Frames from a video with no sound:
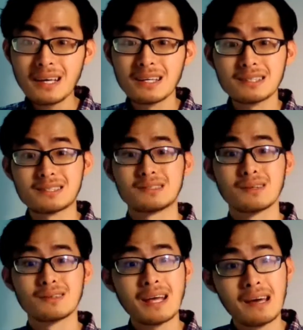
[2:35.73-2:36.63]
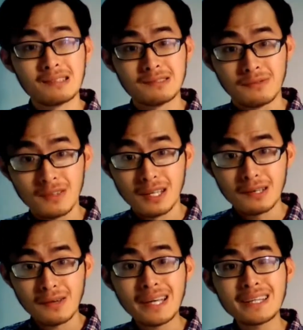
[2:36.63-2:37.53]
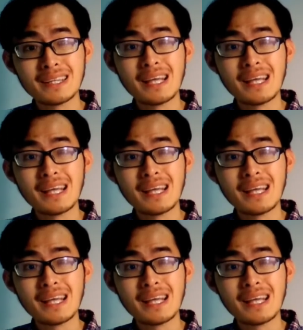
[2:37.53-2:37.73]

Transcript: is known as Fullerene.